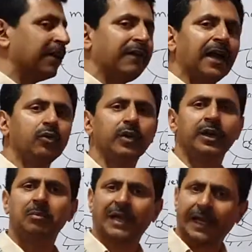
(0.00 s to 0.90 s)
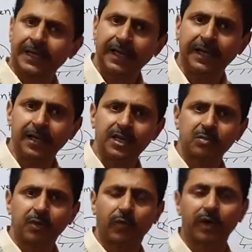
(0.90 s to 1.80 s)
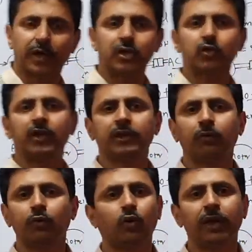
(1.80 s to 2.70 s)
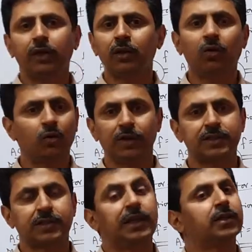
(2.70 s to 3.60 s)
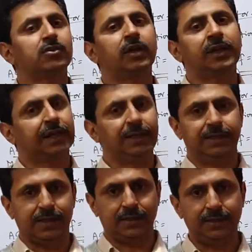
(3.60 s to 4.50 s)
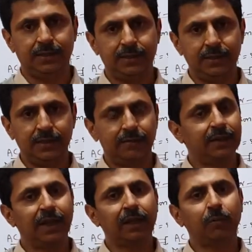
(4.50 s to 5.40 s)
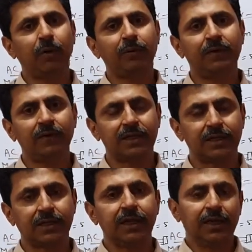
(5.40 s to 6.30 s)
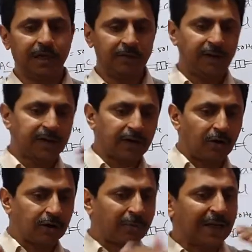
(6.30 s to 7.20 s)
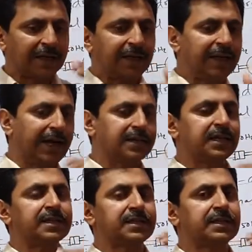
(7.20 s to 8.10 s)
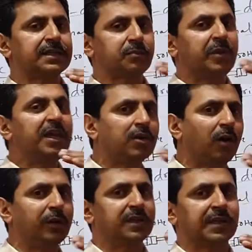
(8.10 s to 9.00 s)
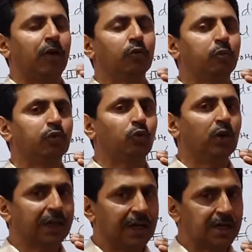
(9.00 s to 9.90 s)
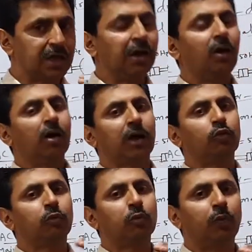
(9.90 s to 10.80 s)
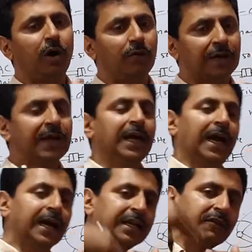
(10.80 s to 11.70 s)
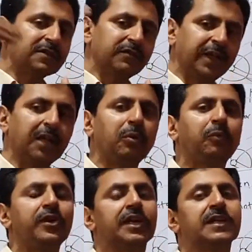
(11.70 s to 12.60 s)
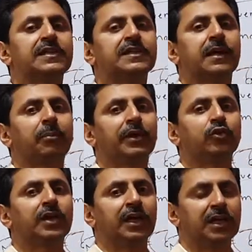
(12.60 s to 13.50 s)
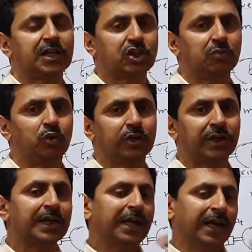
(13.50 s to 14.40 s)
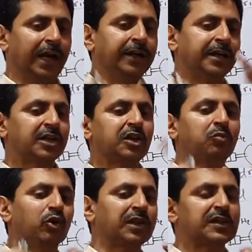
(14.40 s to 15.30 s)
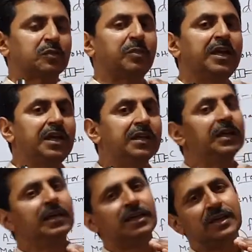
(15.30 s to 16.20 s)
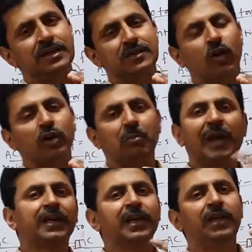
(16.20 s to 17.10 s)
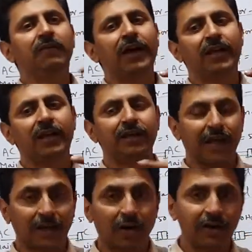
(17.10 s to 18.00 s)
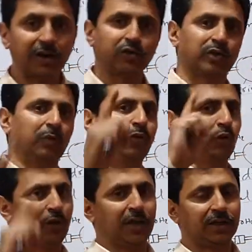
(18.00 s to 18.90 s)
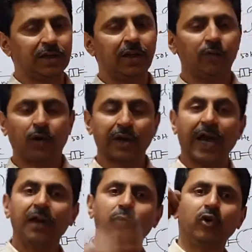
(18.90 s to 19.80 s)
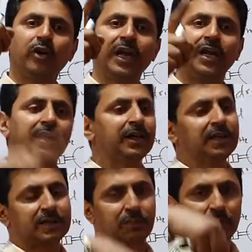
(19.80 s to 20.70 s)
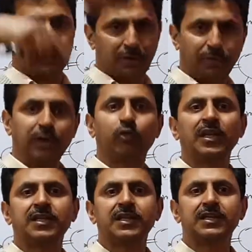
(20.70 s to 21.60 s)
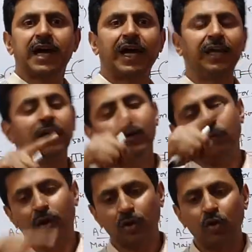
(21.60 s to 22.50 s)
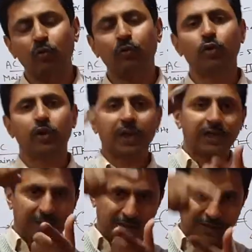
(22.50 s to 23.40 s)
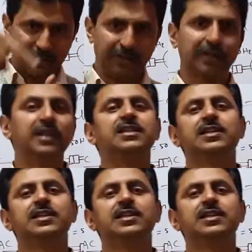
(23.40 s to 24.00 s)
for controlling the flow rate? No, it is electronically done with the help of inverter. Inverter automatically adjusts the speed of its output voltage or output power and gives variable frequency supply to the induction motor, and induction motor speed is automatically varied according to the flow rate. For high flow rate, the frequency is high. For low flow rate, it decreases the frequency. There is